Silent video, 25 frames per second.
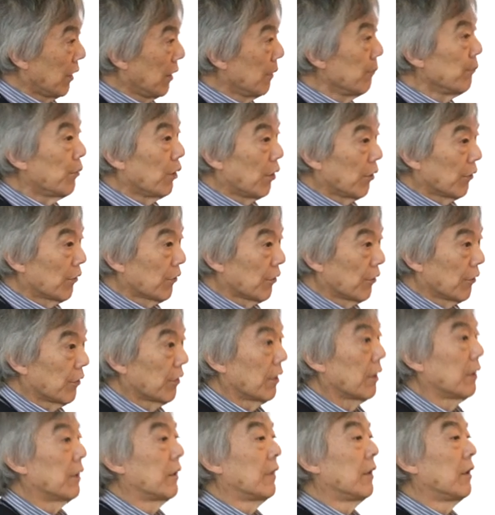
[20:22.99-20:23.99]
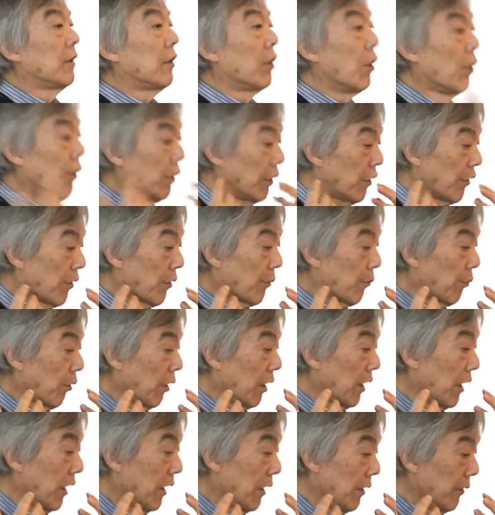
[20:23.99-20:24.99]
impulses that go into the
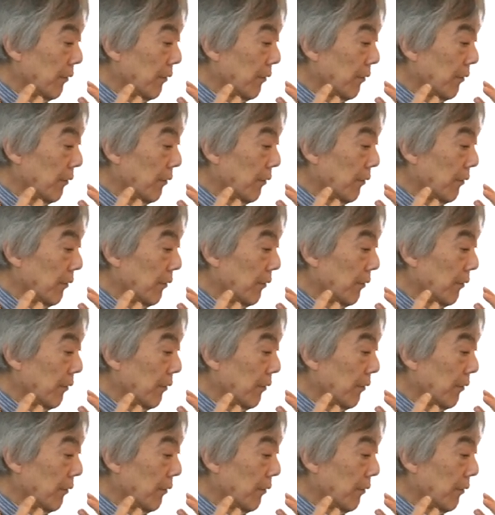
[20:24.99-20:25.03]
brain.